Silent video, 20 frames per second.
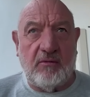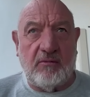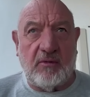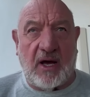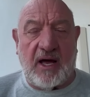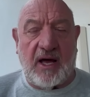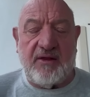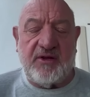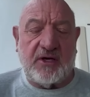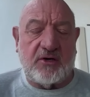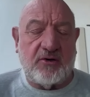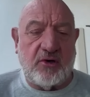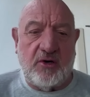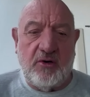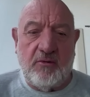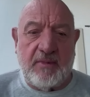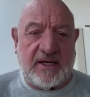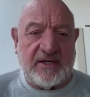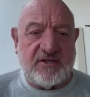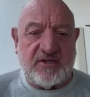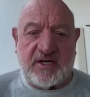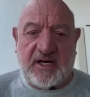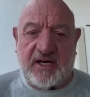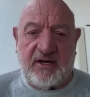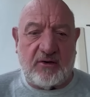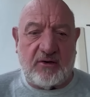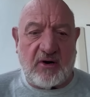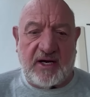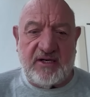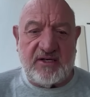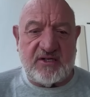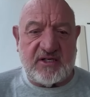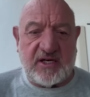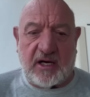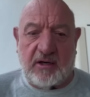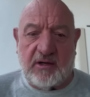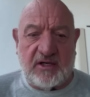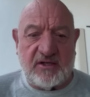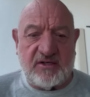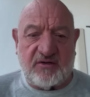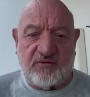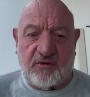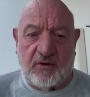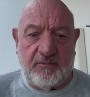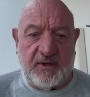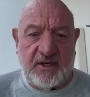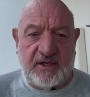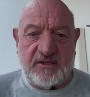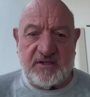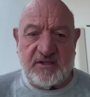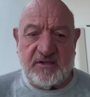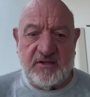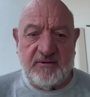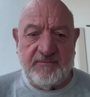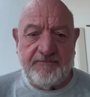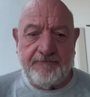like, the crew must take great solace from this.